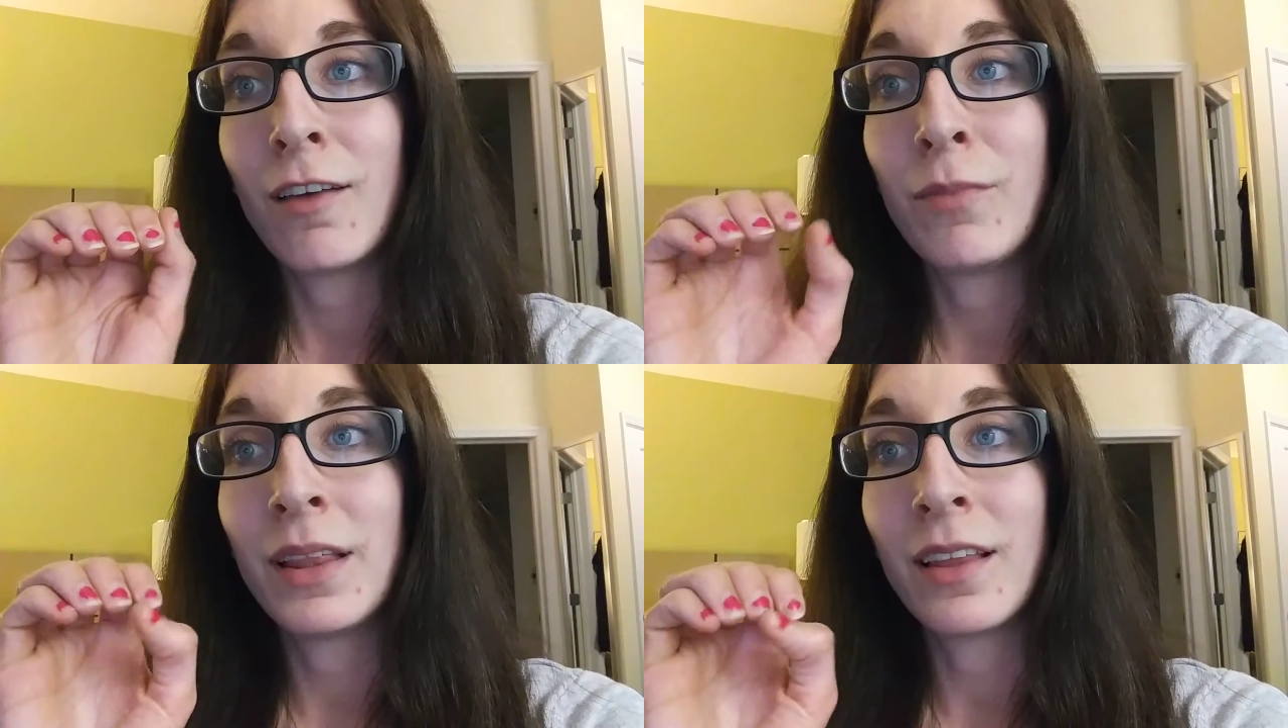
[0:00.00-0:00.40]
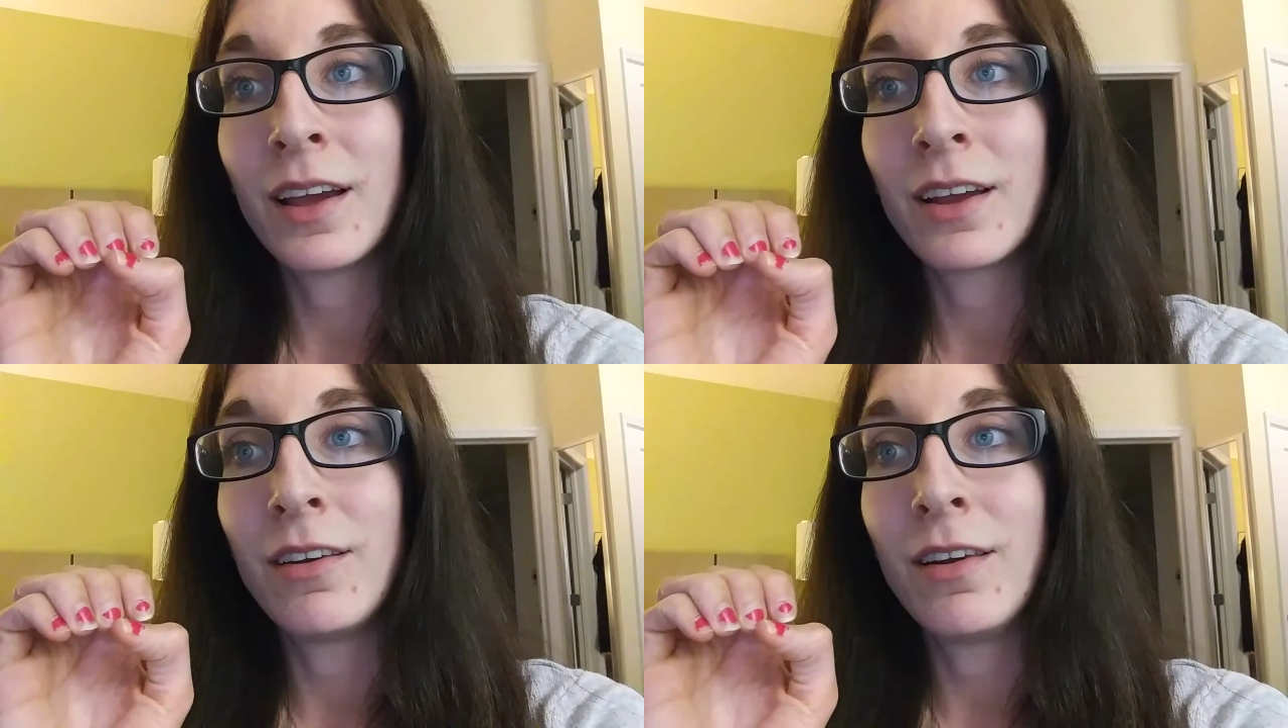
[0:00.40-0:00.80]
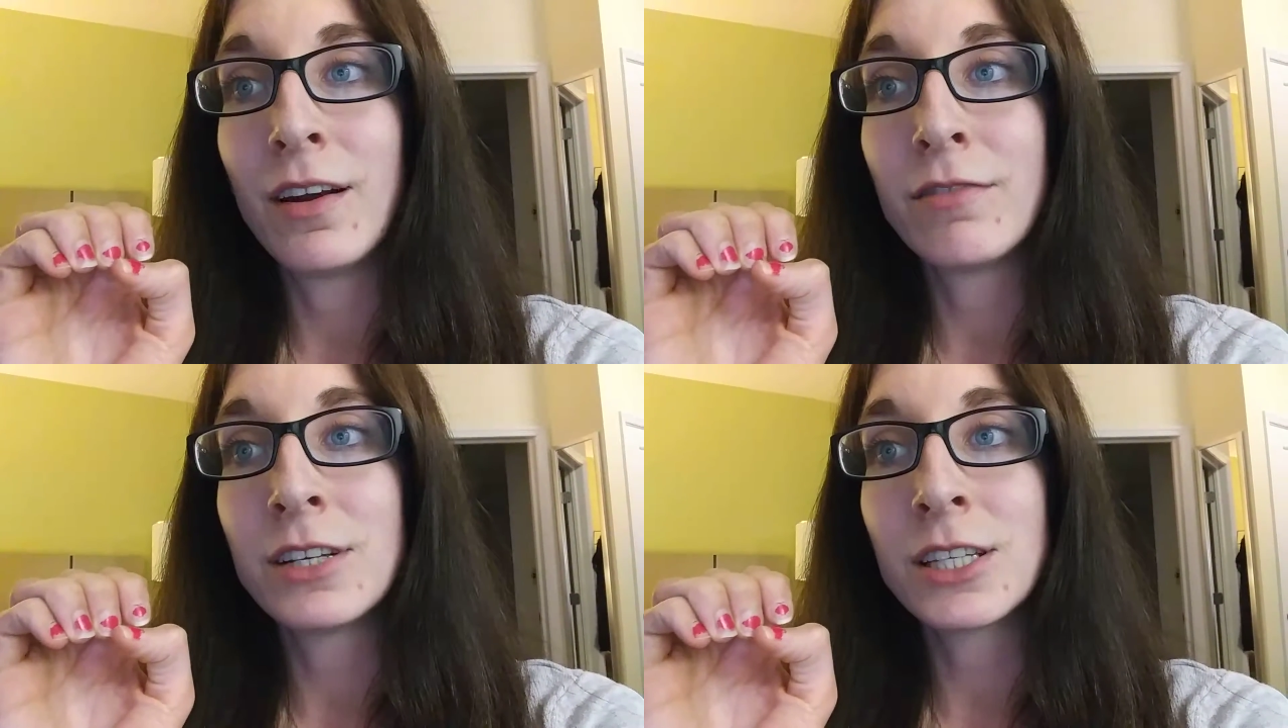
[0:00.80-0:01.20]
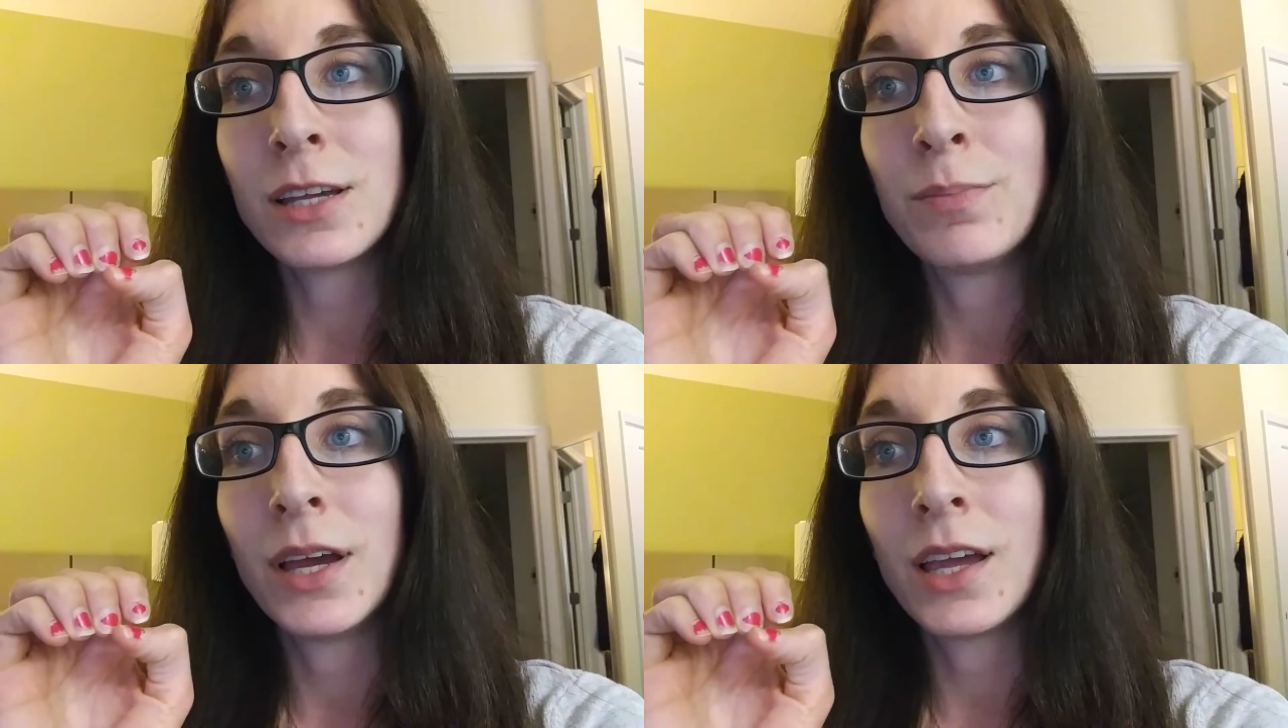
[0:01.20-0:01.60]
I've been like nervously
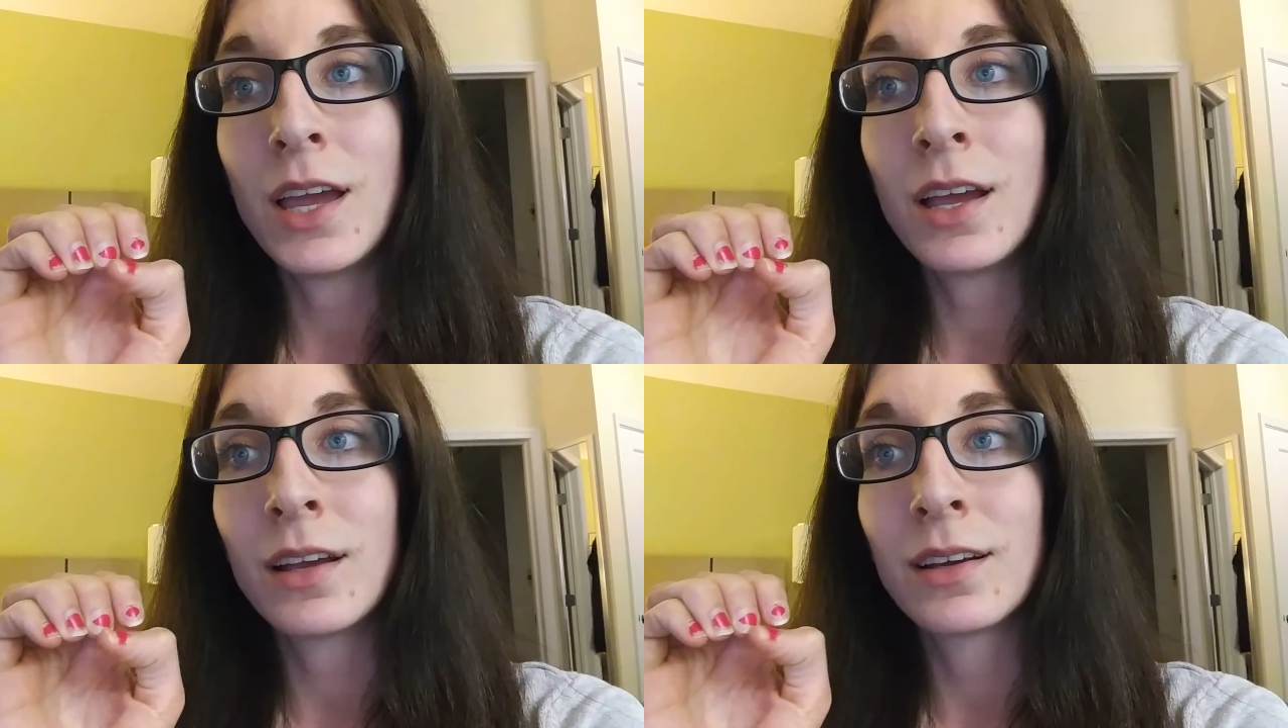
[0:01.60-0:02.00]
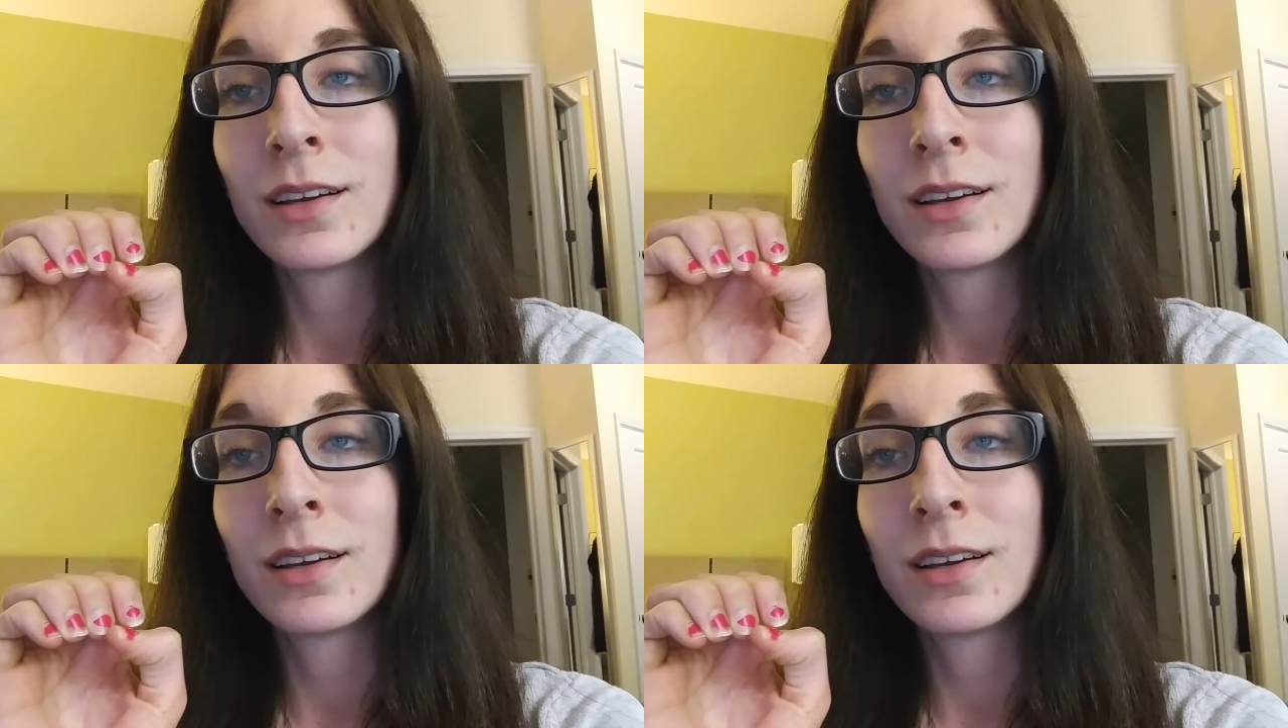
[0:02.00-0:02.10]
picking